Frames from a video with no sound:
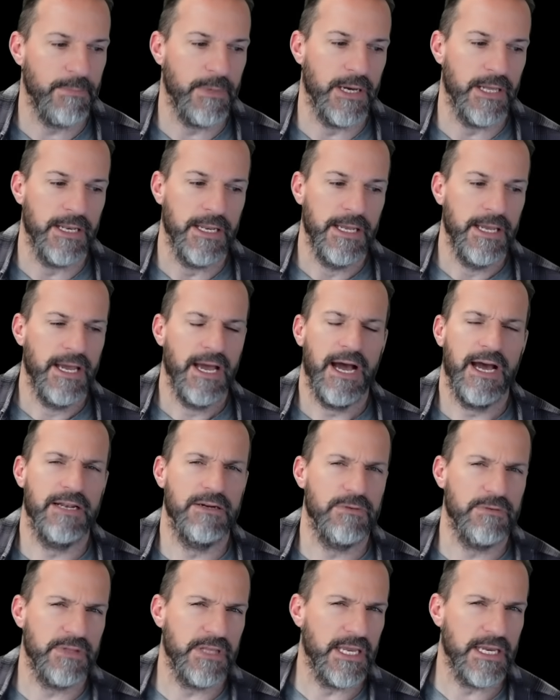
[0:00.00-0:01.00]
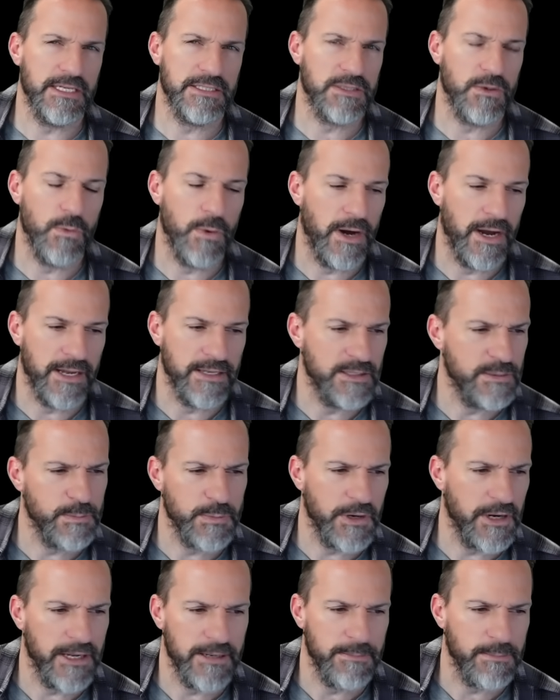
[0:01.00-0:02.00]
but I don't think it's a
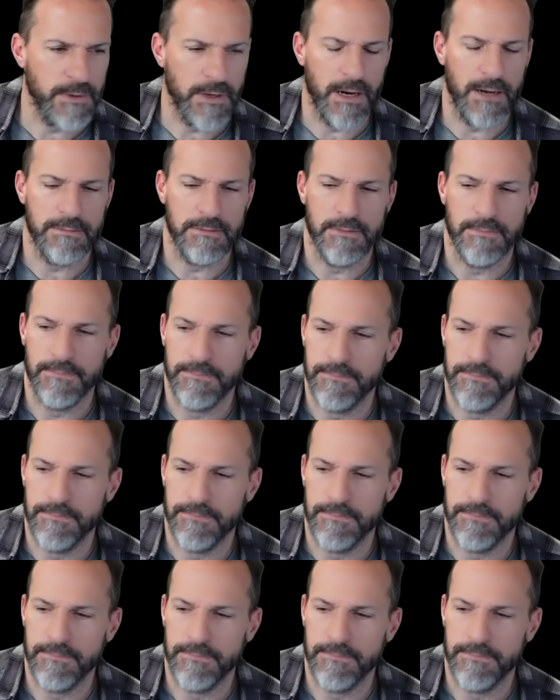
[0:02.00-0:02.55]
widespread problem.